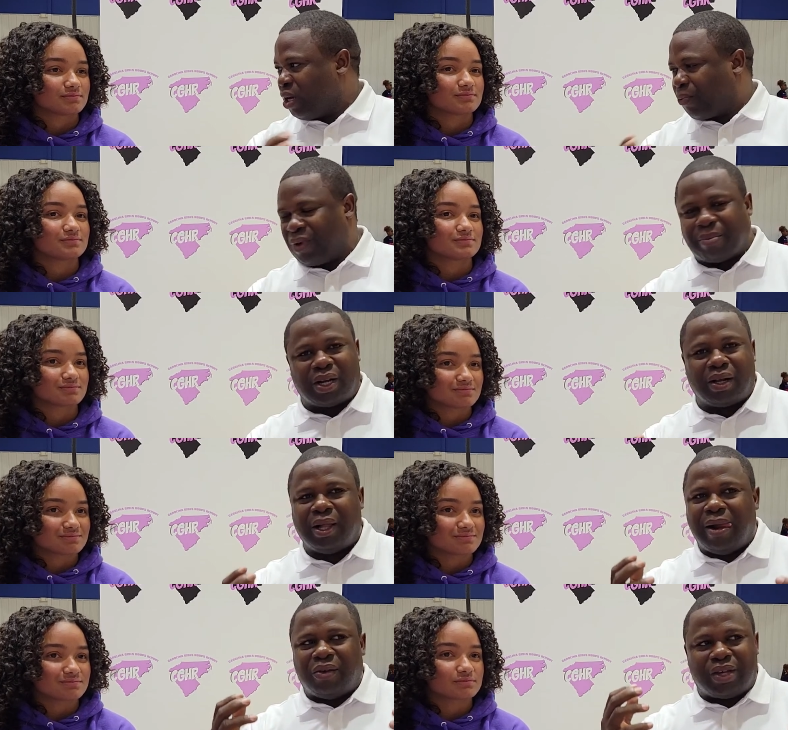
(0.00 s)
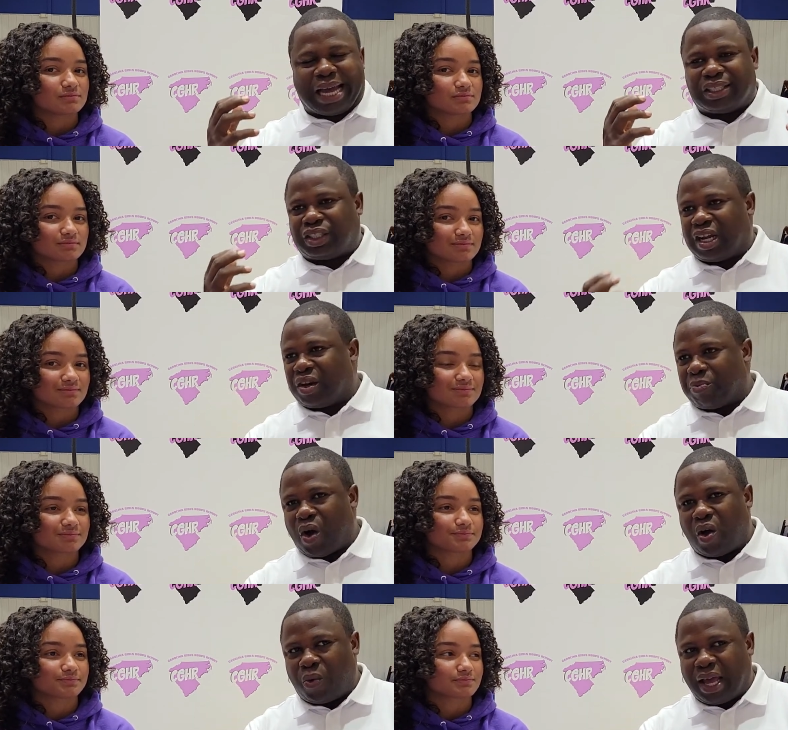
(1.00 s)
Speaker 1: the perimeter. You got share the ball
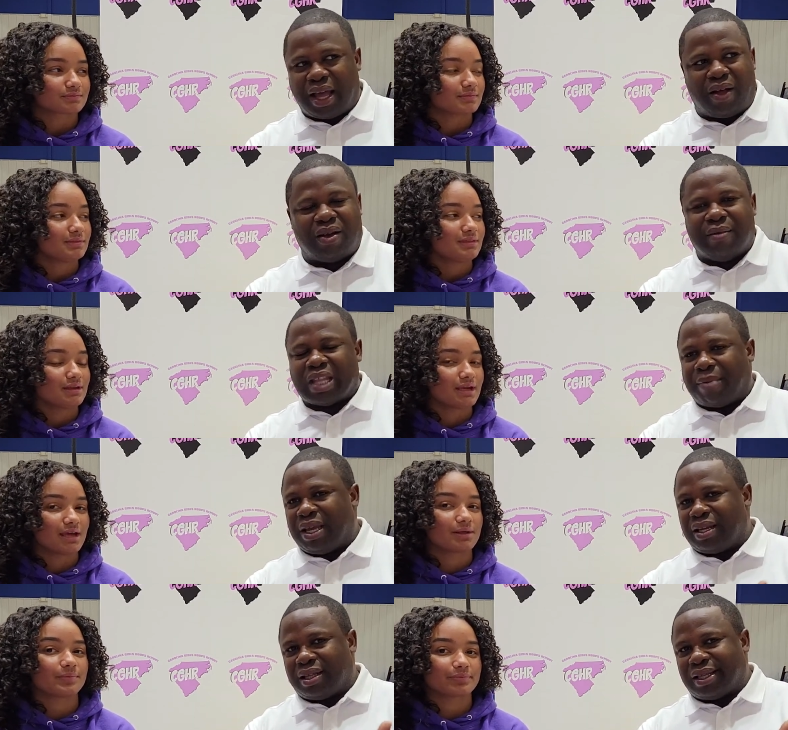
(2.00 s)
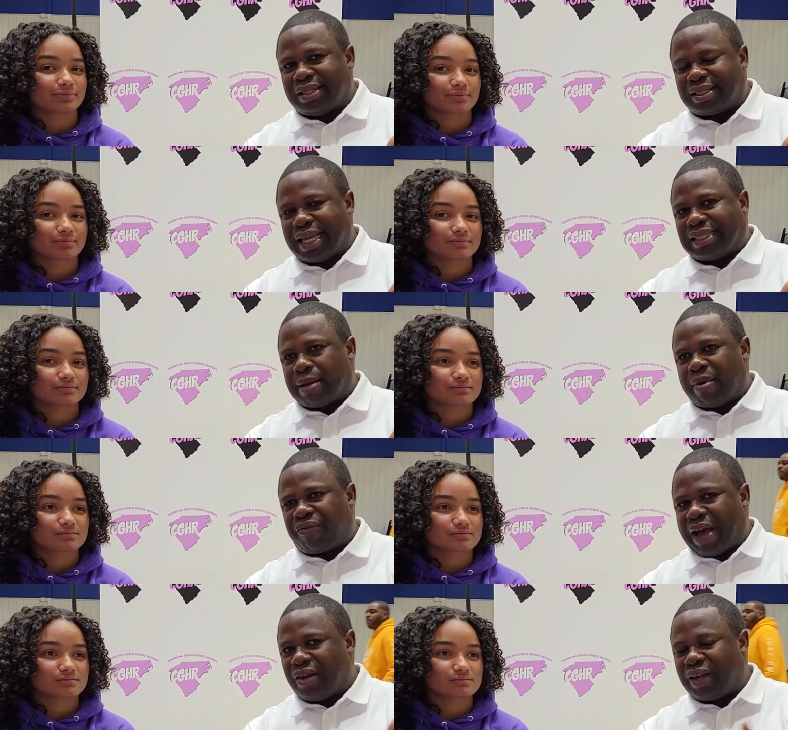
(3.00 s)
well. I mean, the, the, the state
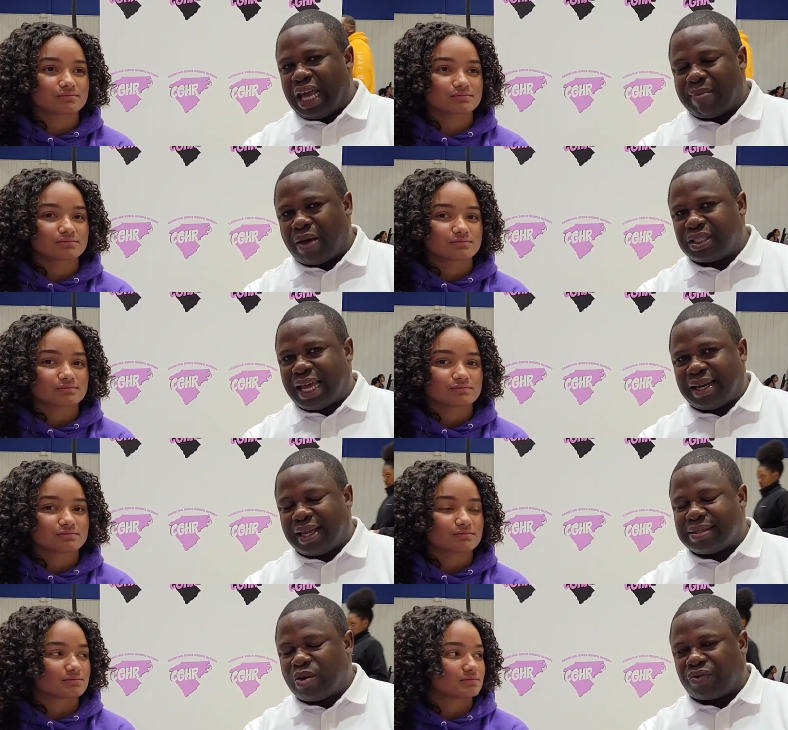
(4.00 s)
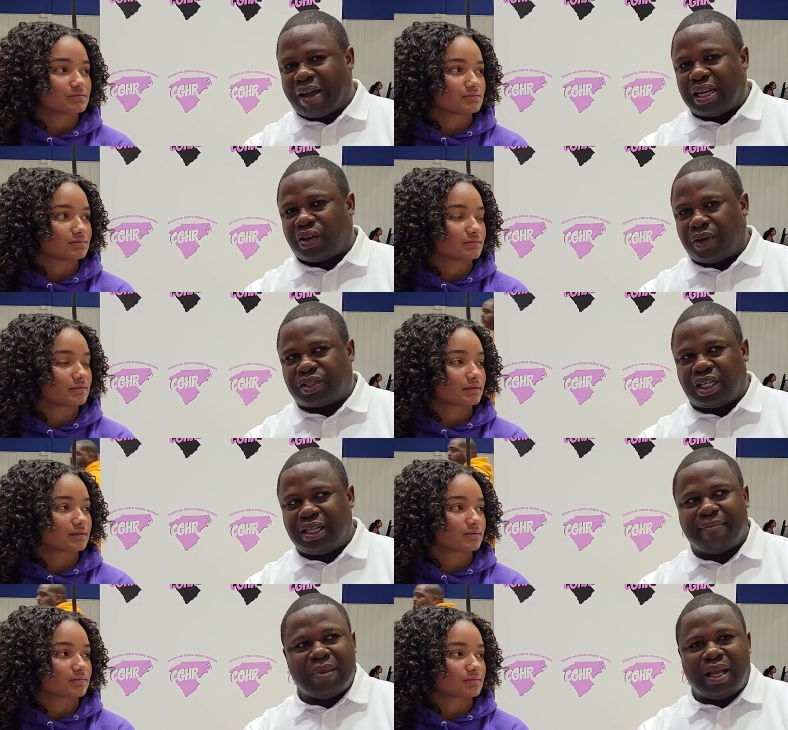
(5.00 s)
semifinal game I was at against North Raleigh Christian,
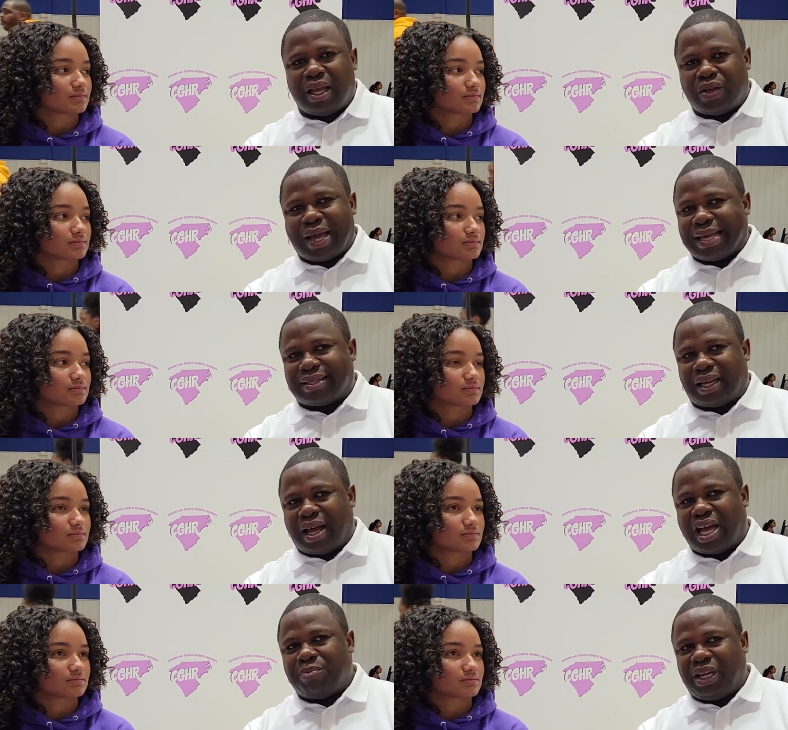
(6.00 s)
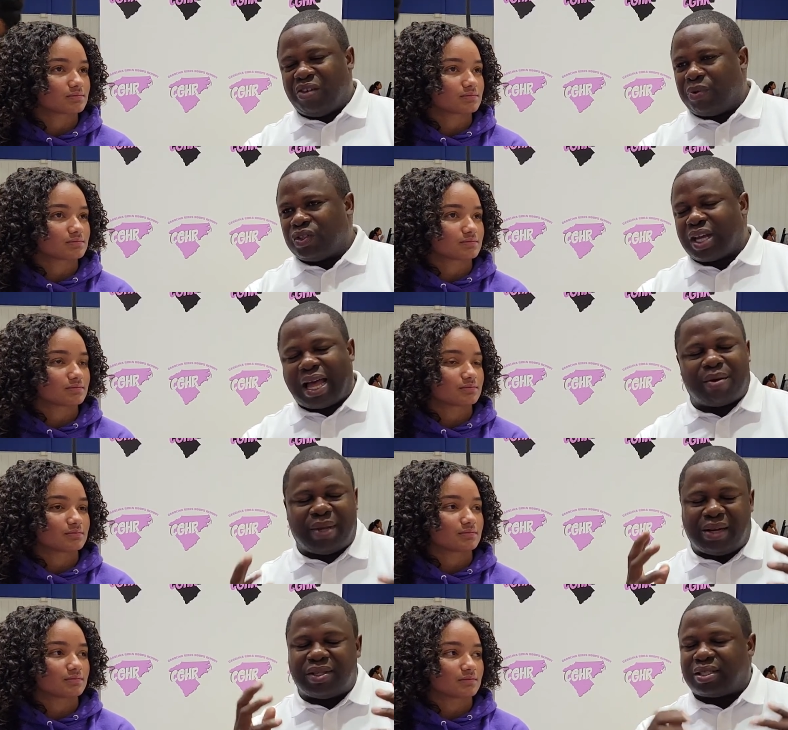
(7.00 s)
you guys did an unbelievable job. I mean, it
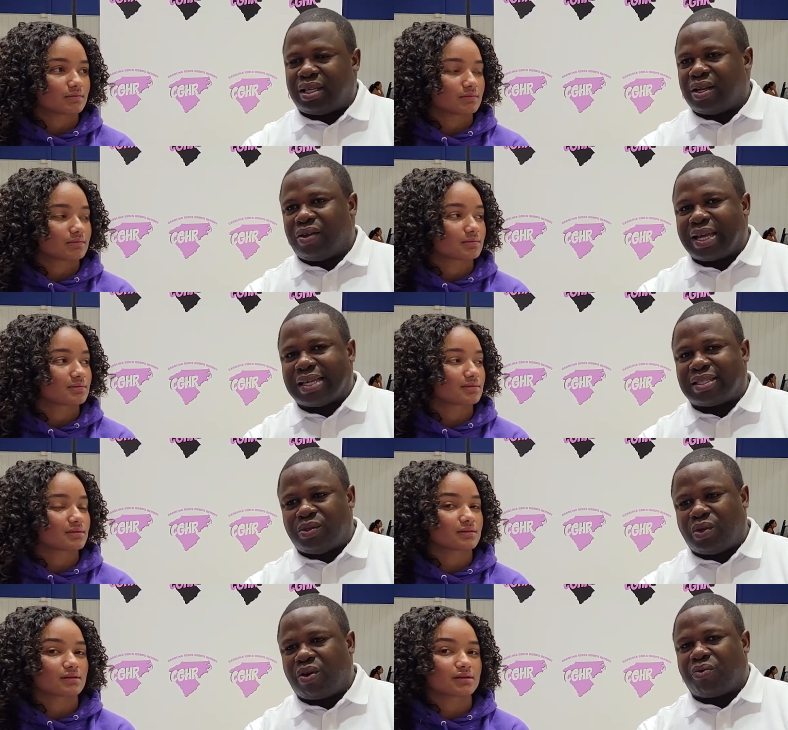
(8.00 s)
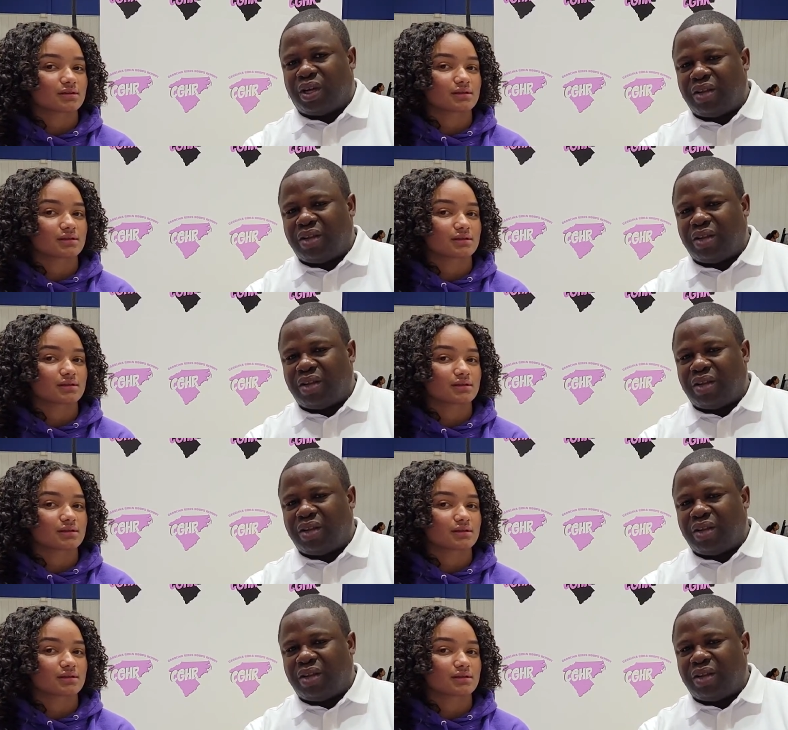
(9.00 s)
was, you know, you guys did do a really,